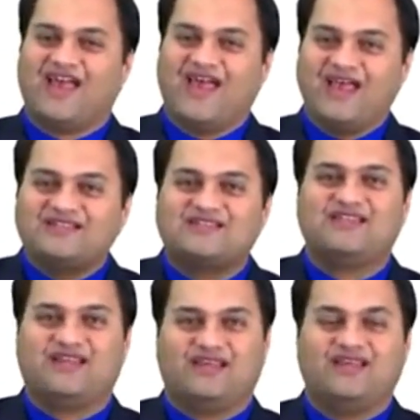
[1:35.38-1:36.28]

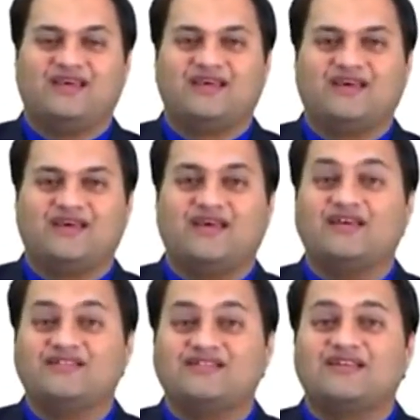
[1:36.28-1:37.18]
S3
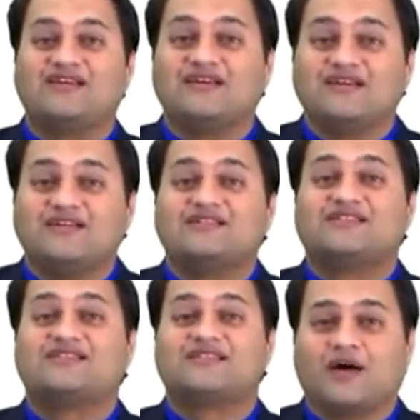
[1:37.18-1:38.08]
is
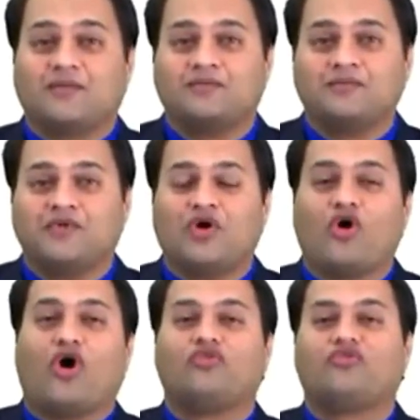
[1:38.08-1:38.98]
sum
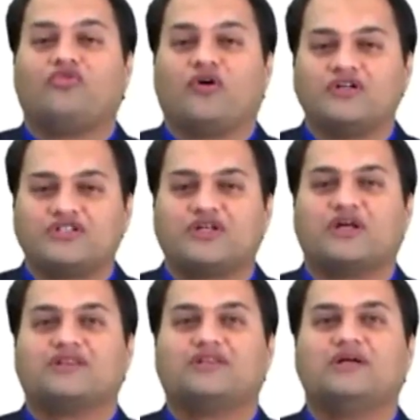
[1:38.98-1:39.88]
of first
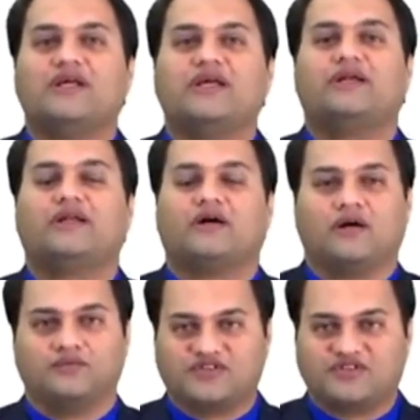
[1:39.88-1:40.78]
three
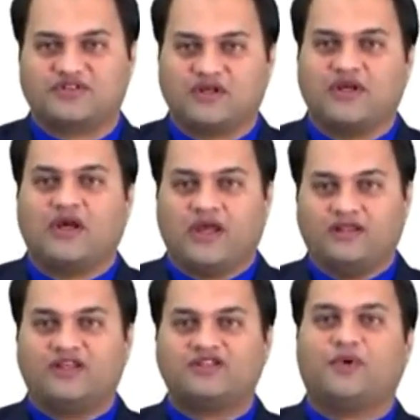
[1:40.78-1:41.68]
terms.
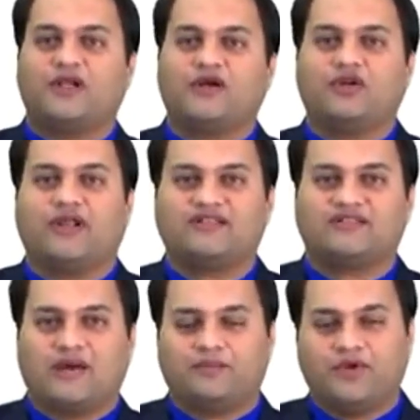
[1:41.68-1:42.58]
In this particular
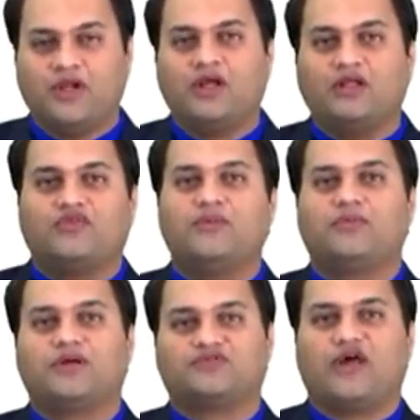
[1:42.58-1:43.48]
example, 3
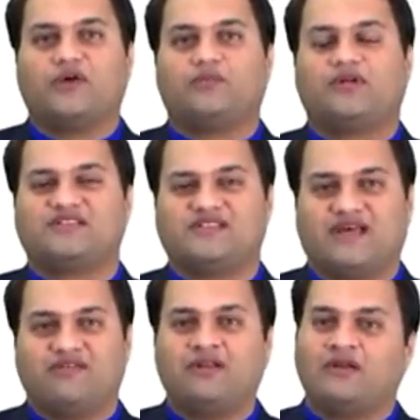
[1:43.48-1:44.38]
plus 5 plus
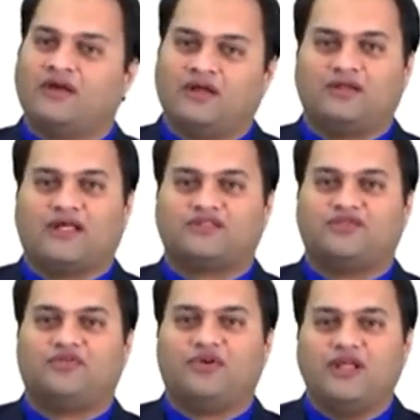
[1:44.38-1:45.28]
7, that's
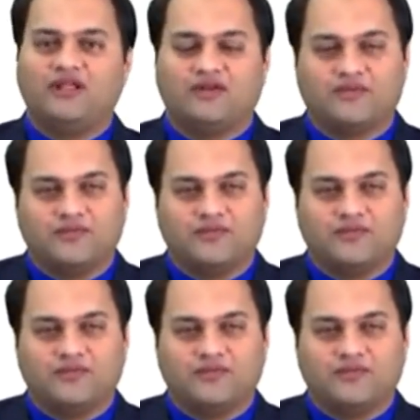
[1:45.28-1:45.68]
15.